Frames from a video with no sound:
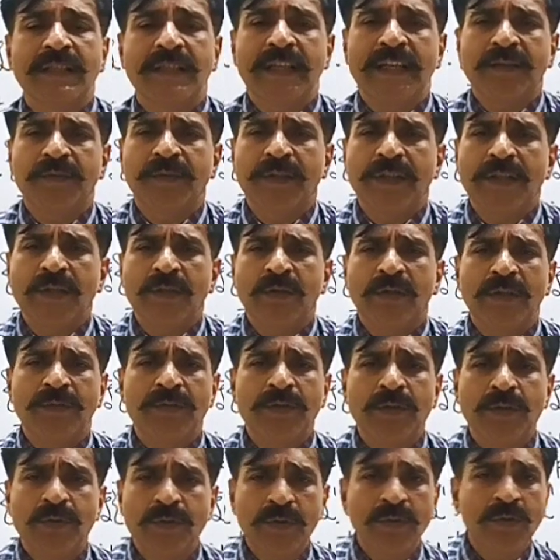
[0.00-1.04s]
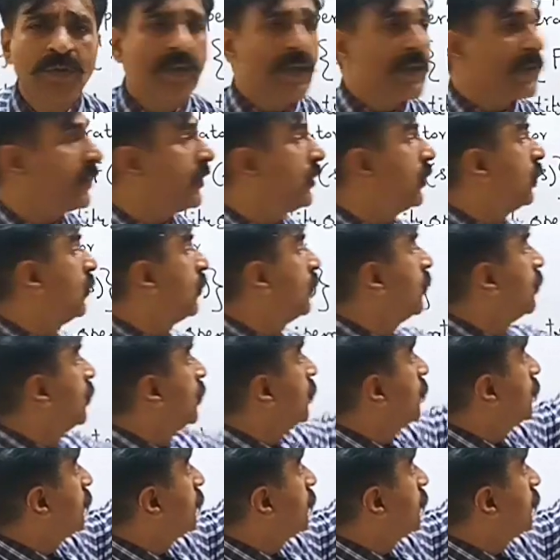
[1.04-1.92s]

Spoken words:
that video if you do not know